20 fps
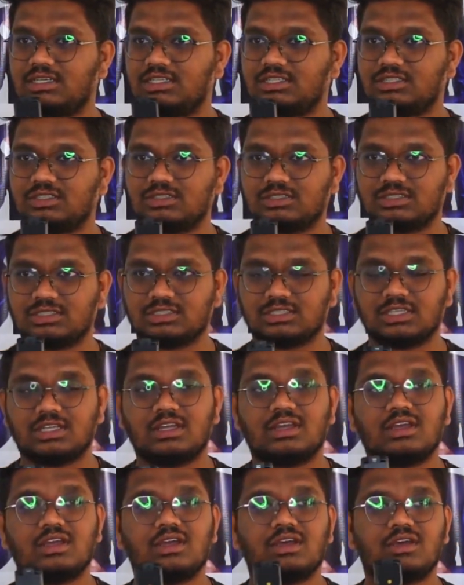resources.
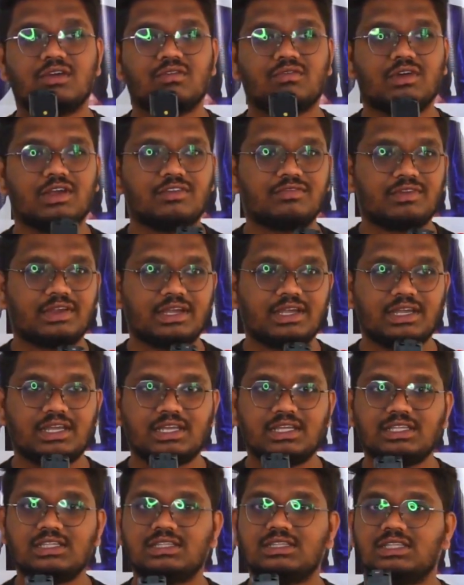One fine
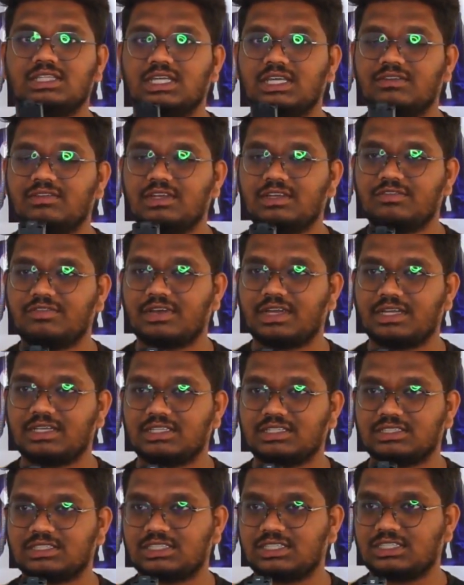day, they will find
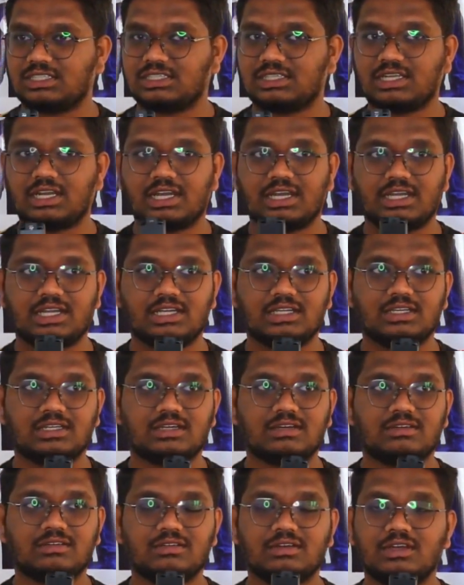the shelter and
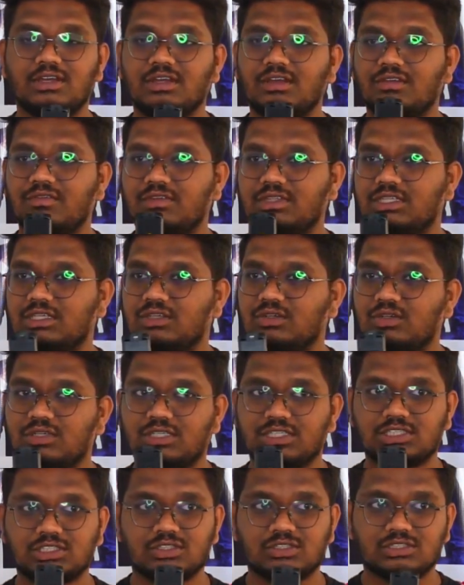with a good
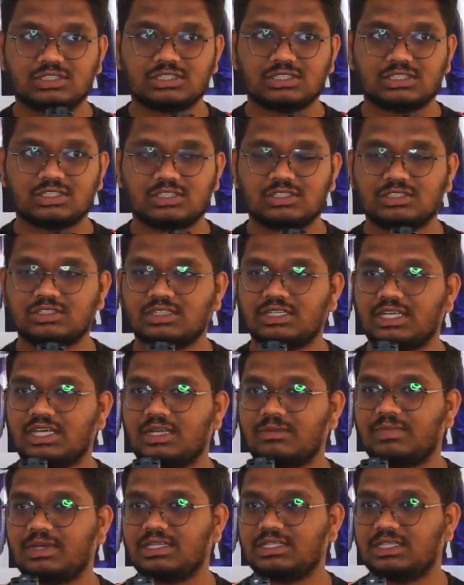resources also
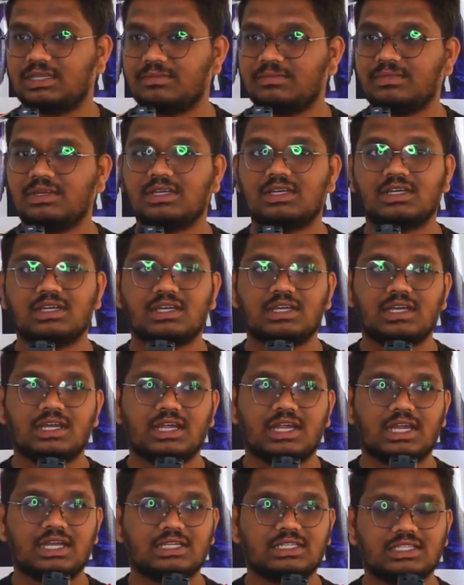nearby them,
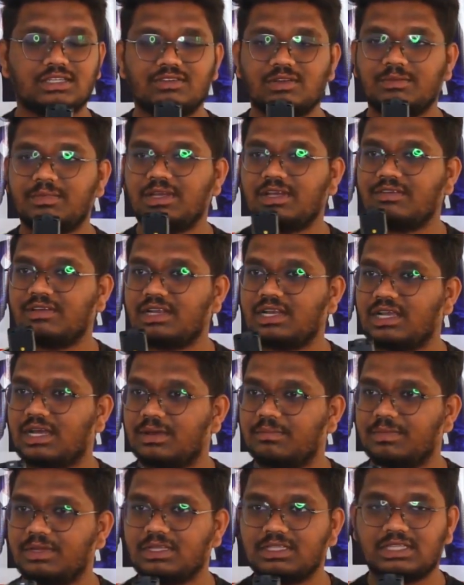and they will be very
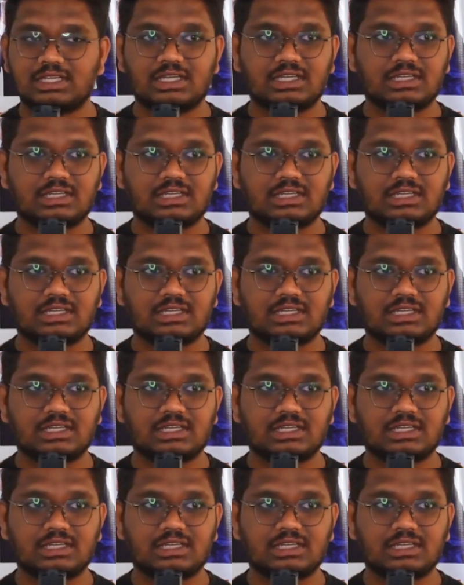happy.